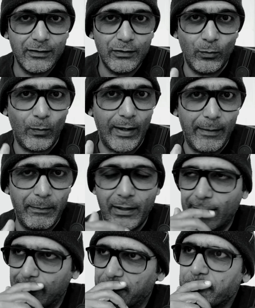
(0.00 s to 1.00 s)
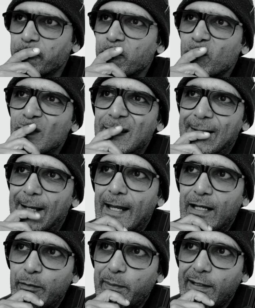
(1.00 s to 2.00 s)
to Whereby.
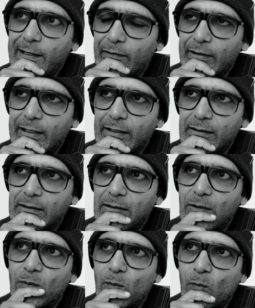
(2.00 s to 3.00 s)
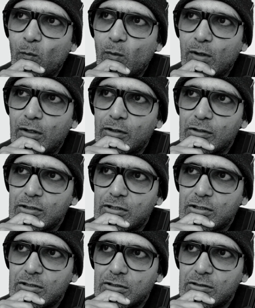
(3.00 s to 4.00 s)
And Appear In
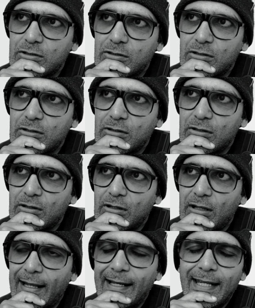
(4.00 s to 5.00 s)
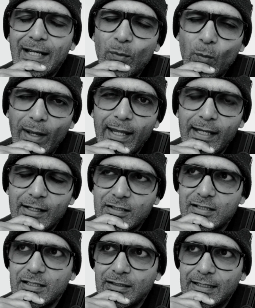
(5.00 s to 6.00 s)
was, and in a way, it
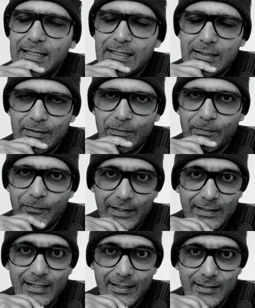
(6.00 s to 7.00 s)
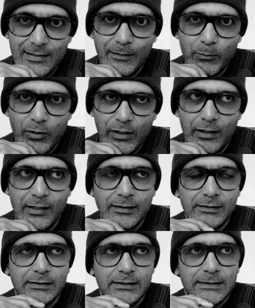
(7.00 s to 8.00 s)
still is a fantastic
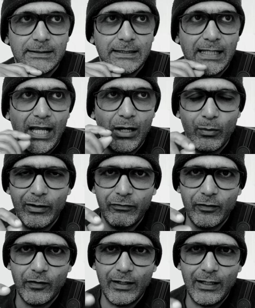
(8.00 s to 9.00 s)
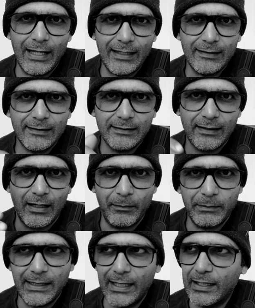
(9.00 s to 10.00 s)
product. However, the latest
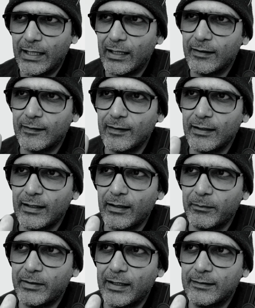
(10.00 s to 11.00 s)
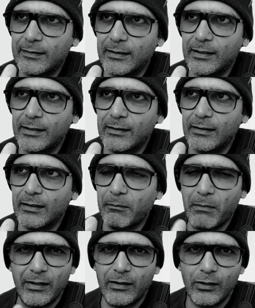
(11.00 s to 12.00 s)
update, and I think they updated it a
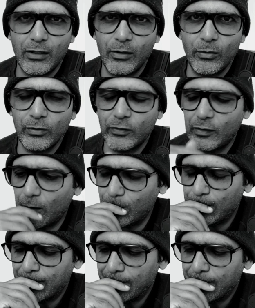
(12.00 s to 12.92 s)
month ago or so,